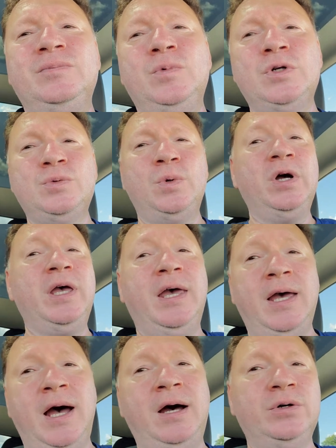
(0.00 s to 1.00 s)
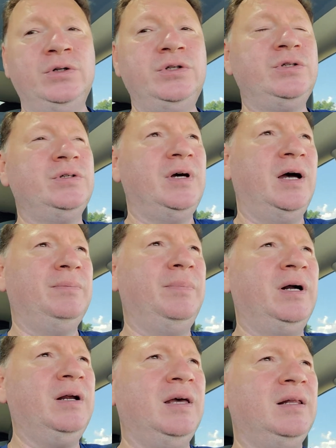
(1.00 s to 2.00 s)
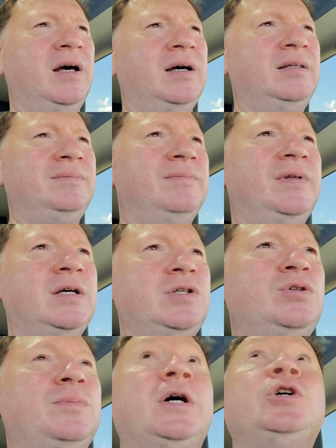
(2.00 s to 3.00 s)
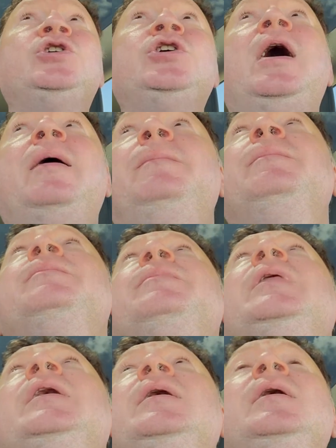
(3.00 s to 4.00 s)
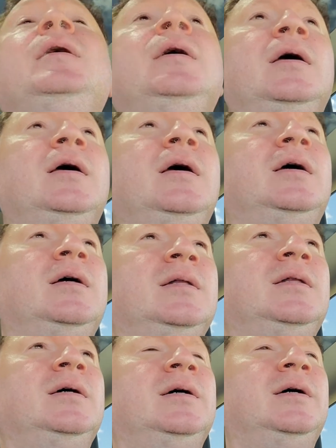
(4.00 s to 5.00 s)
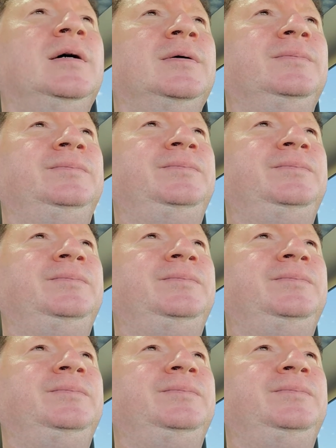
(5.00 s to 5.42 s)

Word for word: was walking out on parking lot next to my shop and uh,